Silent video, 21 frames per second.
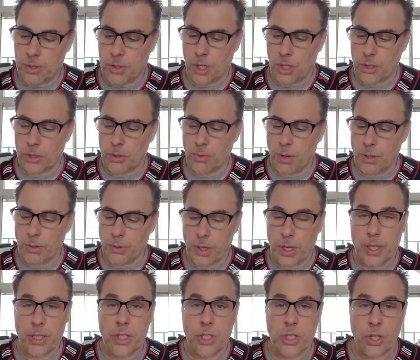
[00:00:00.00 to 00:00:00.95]
Dr.
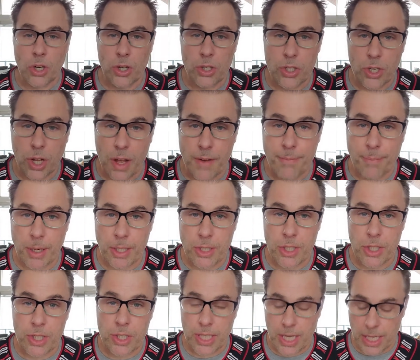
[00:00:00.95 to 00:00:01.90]
Rodriguez starts off by
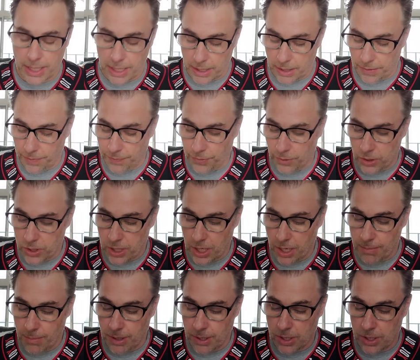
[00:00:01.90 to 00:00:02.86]
just saying that the first
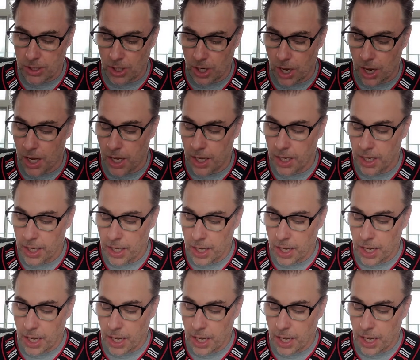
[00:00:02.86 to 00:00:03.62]
time he saw